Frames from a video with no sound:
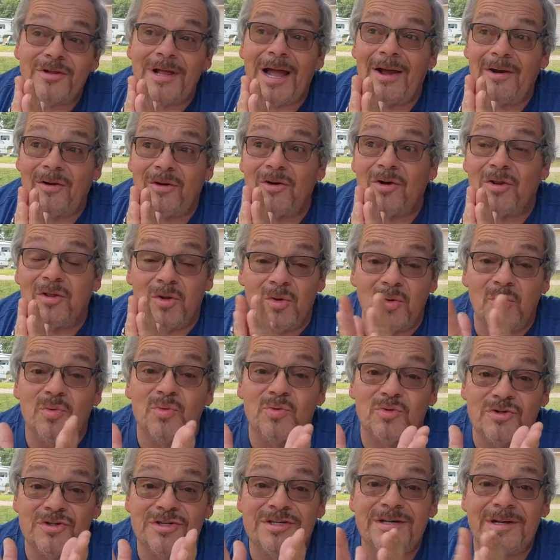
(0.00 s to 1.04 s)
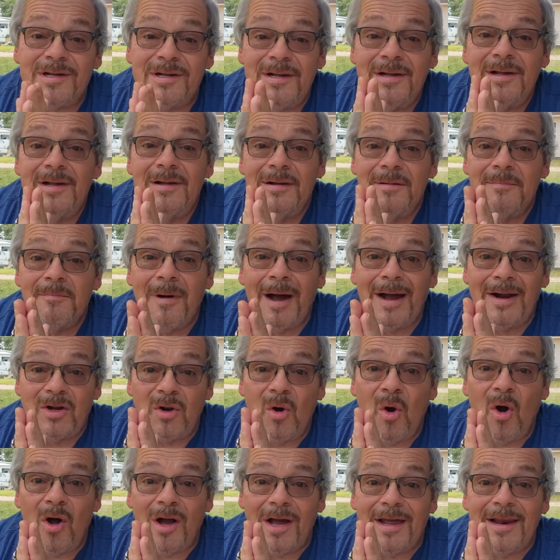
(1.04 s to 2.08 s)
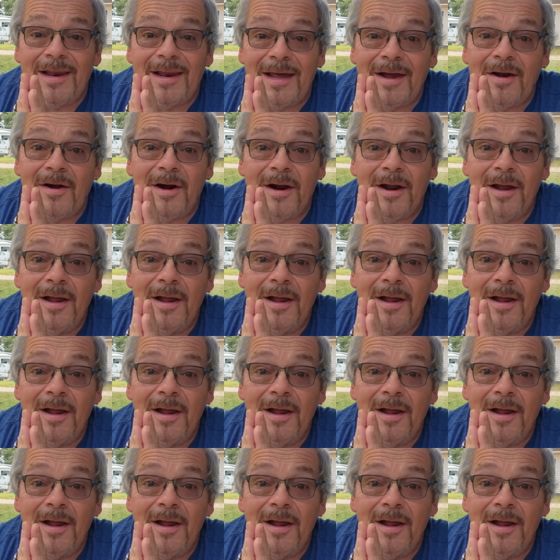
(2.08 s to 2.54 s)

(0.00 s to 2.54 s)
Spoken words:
could lose my dog in there.